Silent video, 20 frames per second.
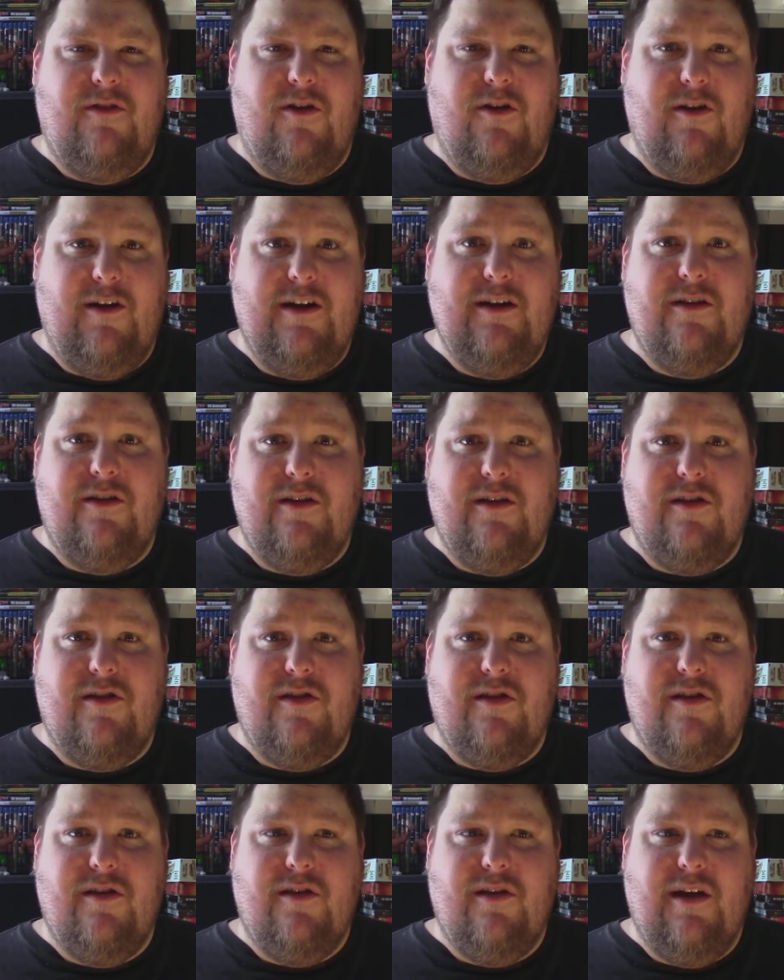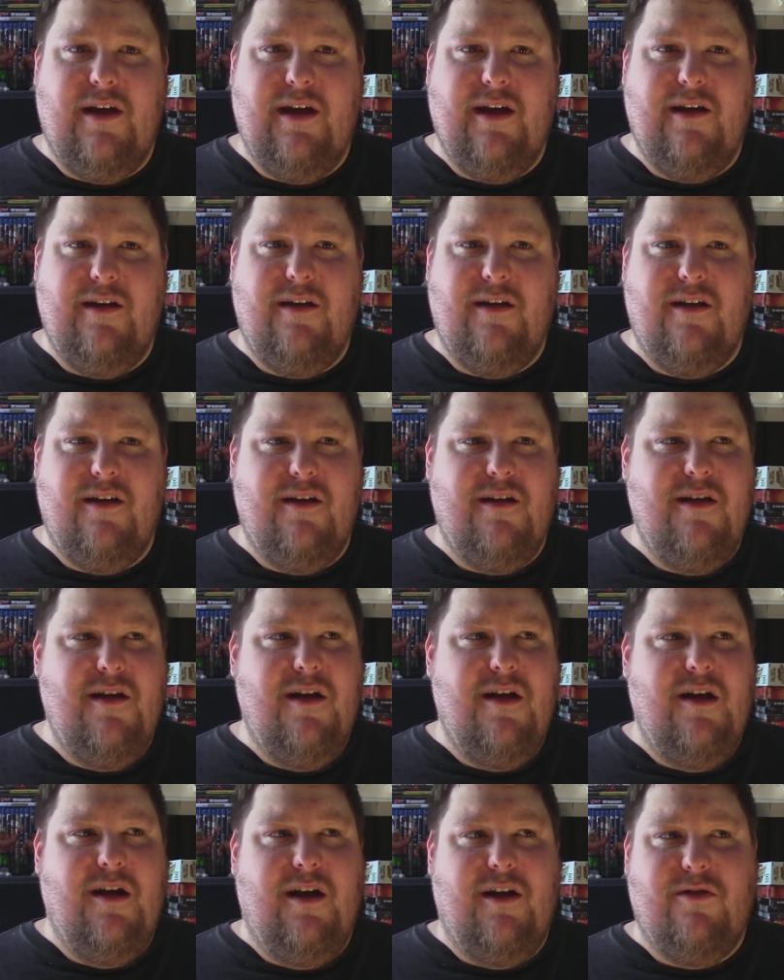are into this. And
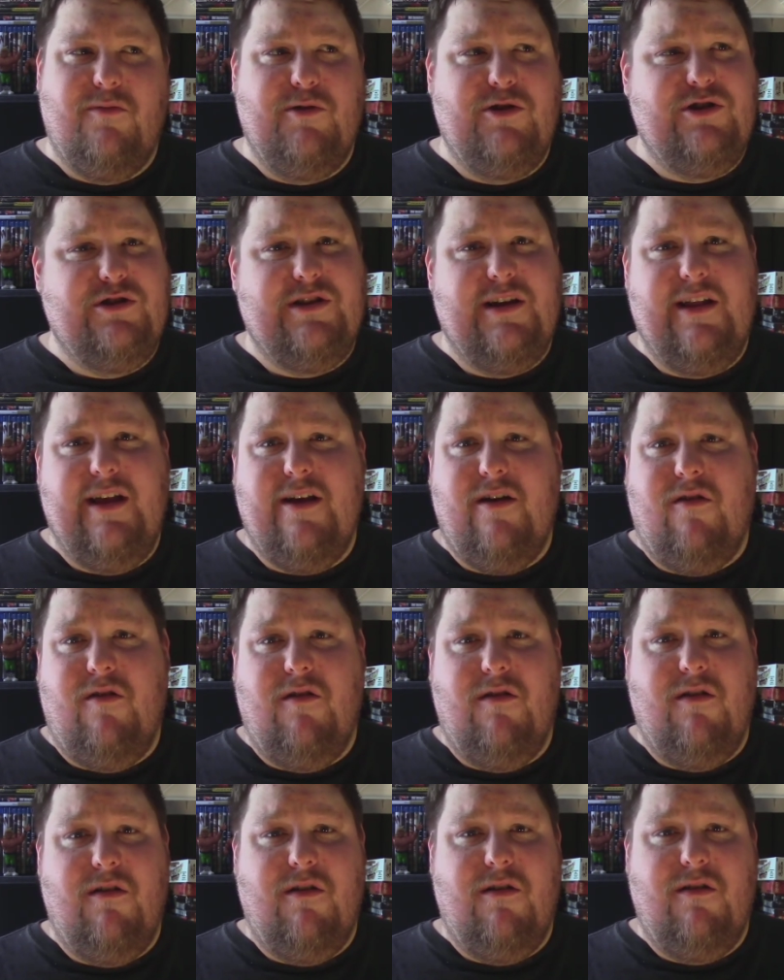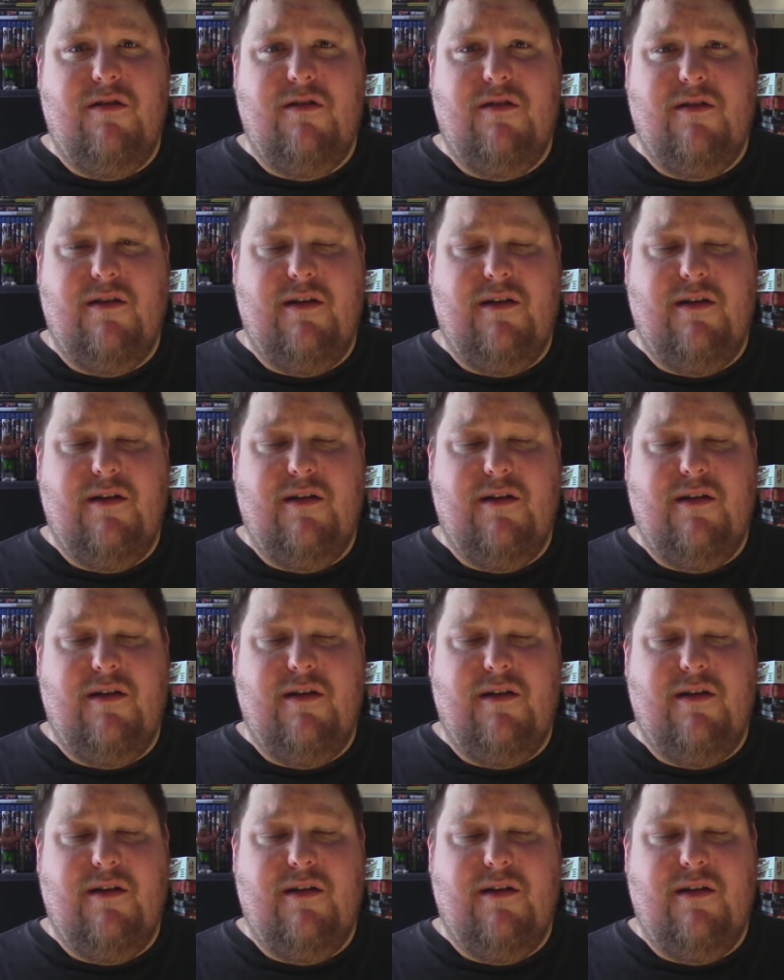as much as I like horror,